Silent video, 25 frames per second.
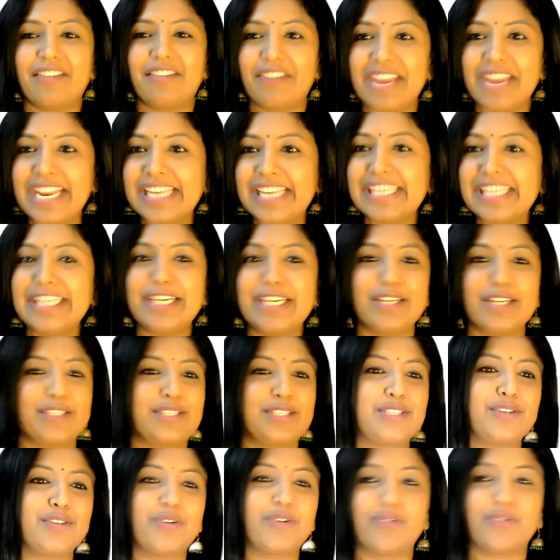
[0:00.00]
reading a
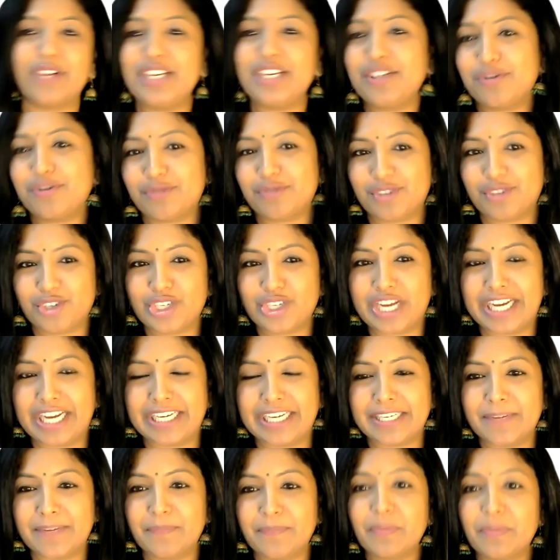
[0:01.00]
story to the
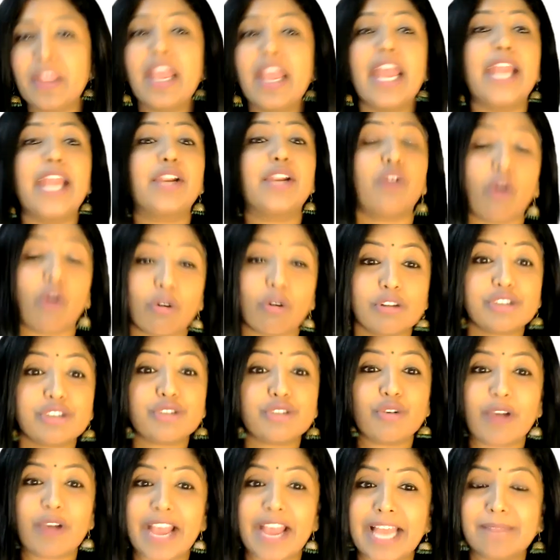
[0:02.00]
child. It
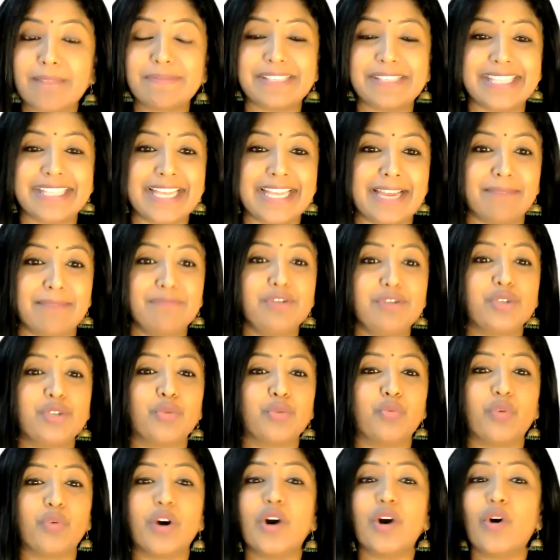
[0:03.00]
also helps them
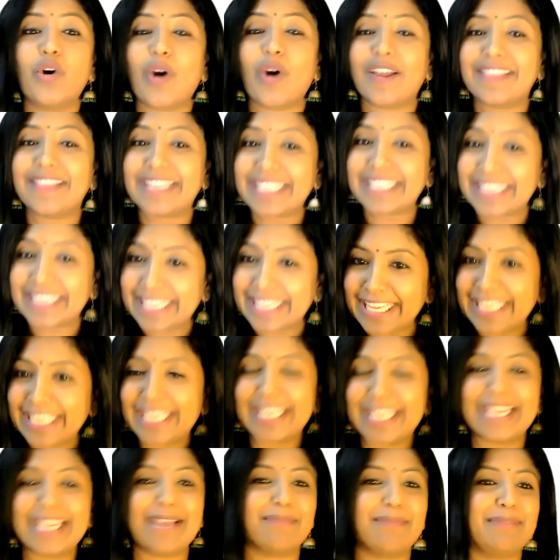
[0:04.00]
to work on their
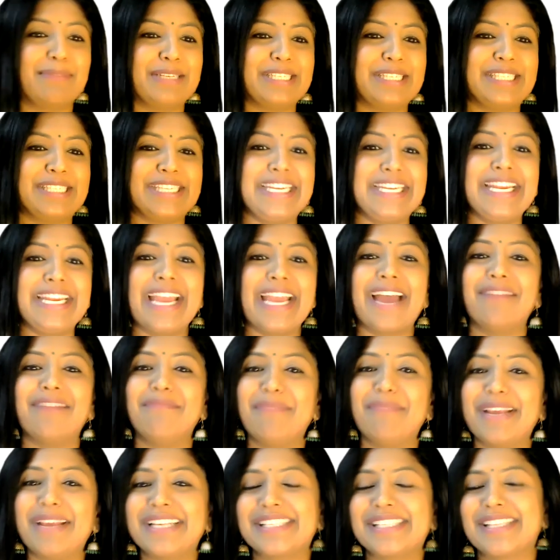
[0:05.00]
thinking ability
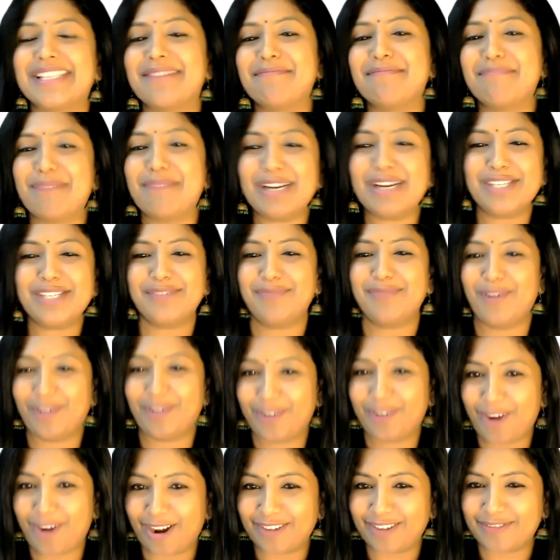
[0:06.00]
and makes them much
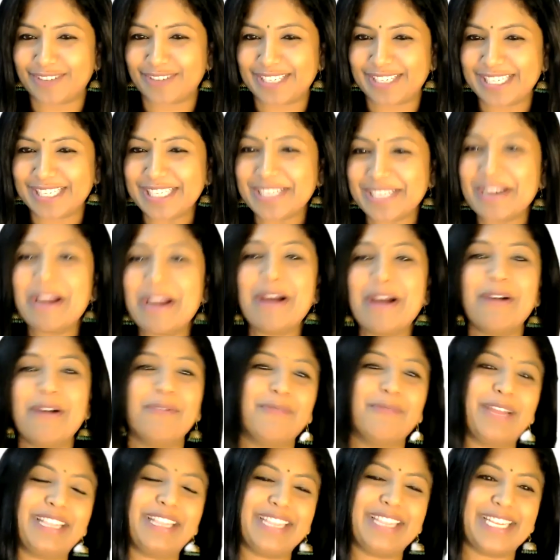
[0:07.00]
more confident
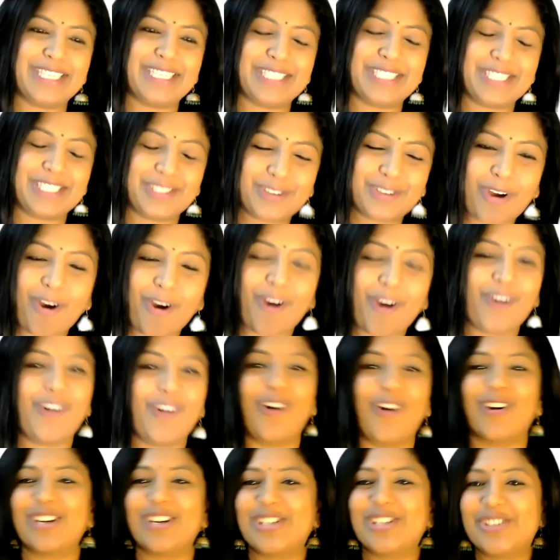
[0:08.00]
when they
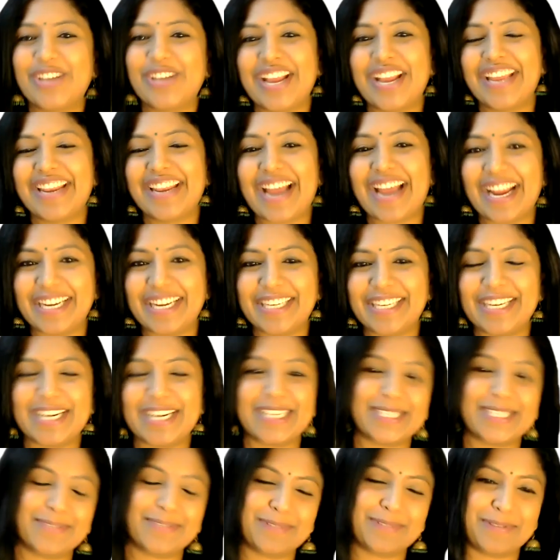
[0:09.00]
talk or share
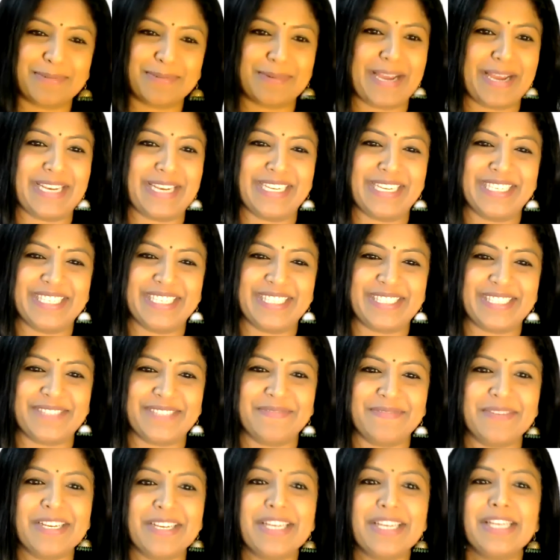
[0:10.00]
ideas with one another.
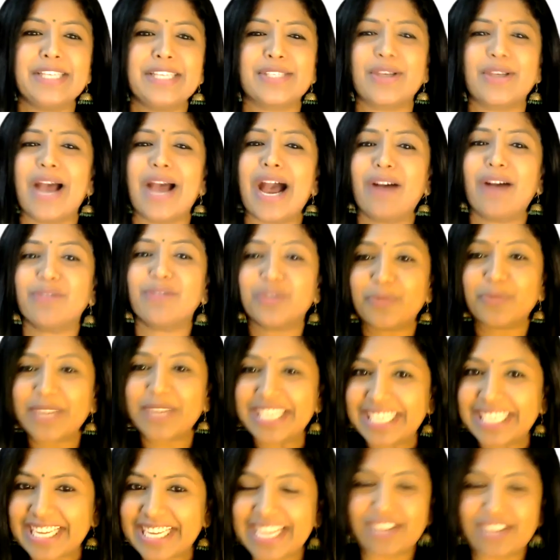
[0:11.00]
So, how do
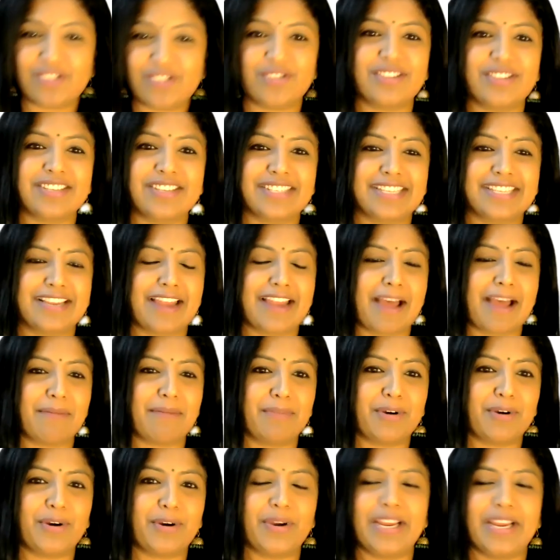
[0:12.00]
we teach this
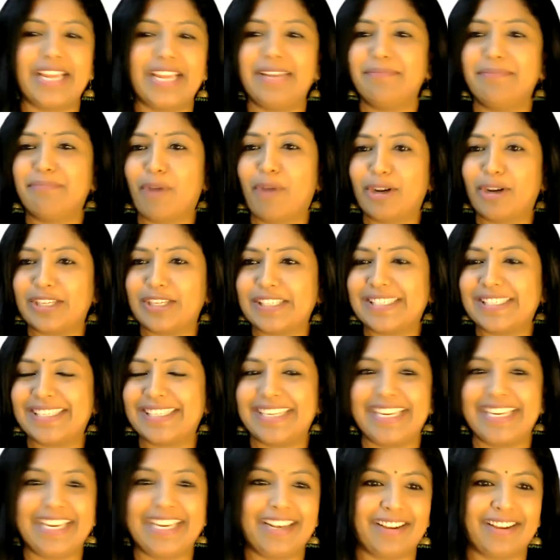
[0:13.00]
grammar in
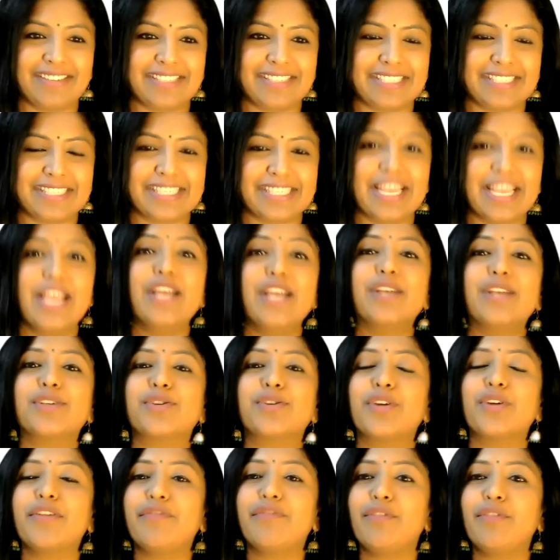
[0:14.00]
Montessori classes?
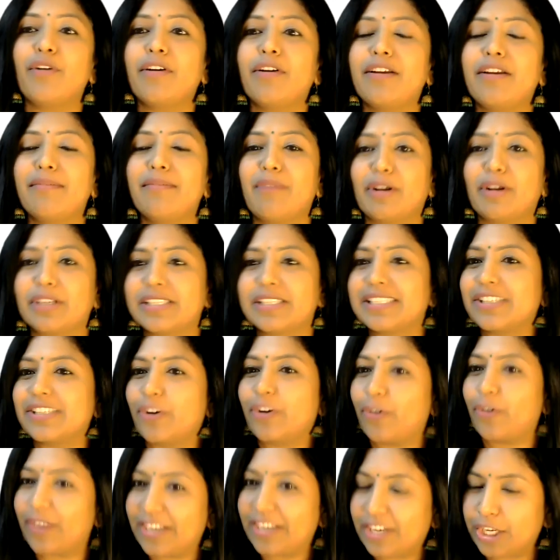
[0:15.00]
So, if you're a
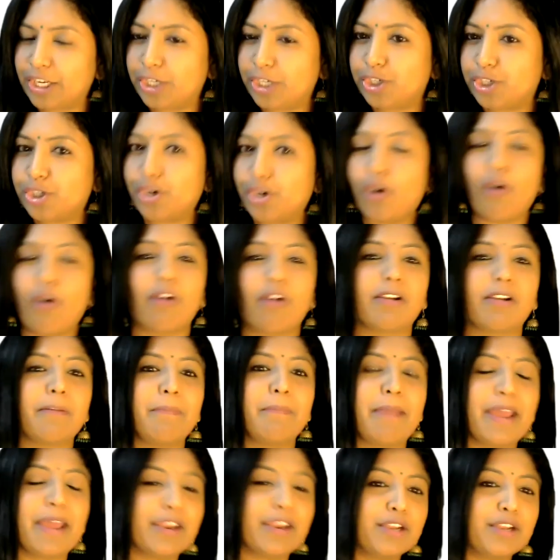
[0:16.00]
Montessori teacher or
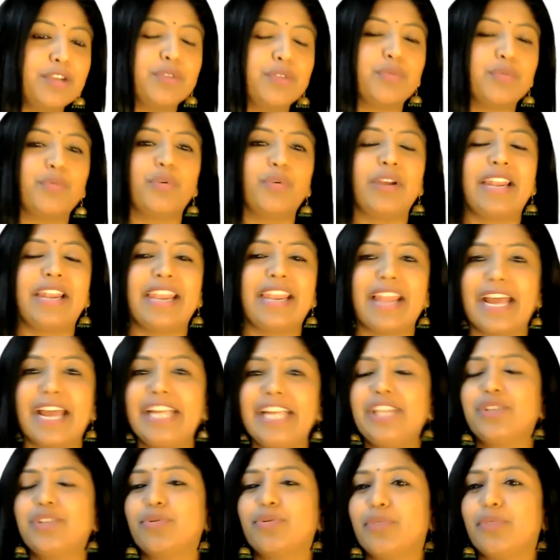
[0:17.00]
a parent who would
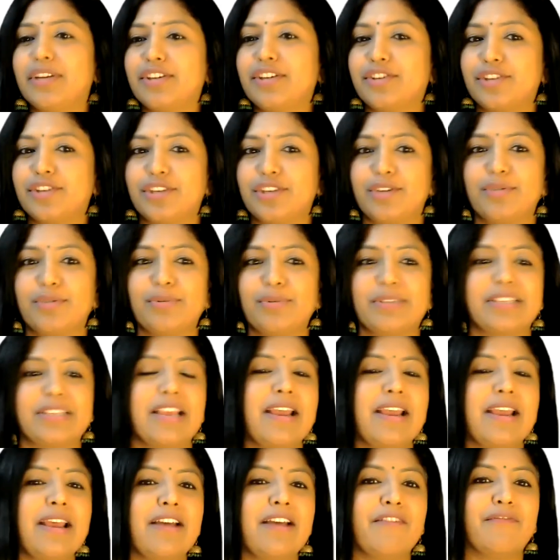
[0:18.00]
like to introduce
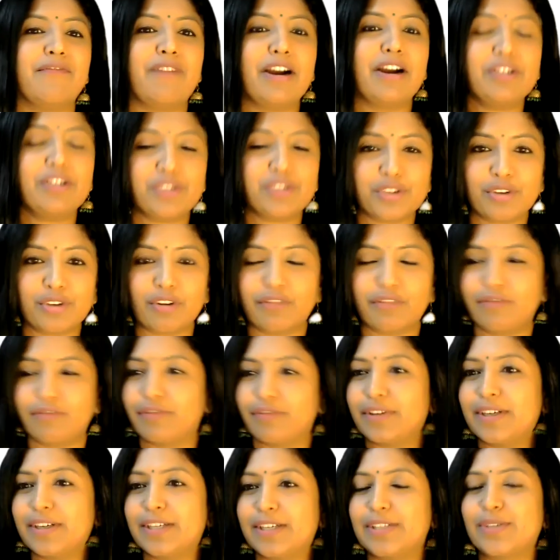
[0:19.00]
function
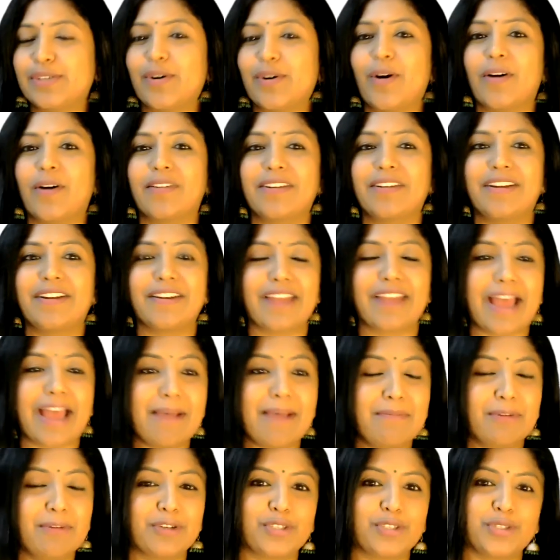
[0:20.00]
of words or
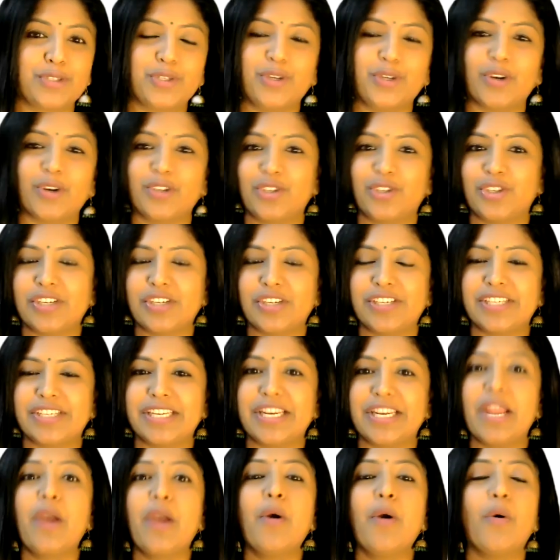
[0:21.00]
grammar to your
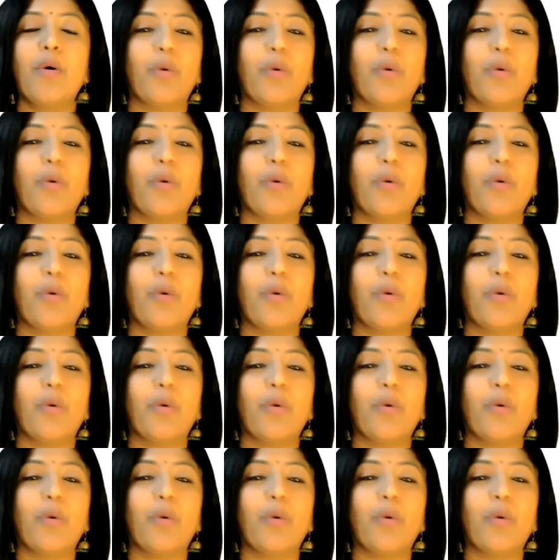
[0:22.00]
children,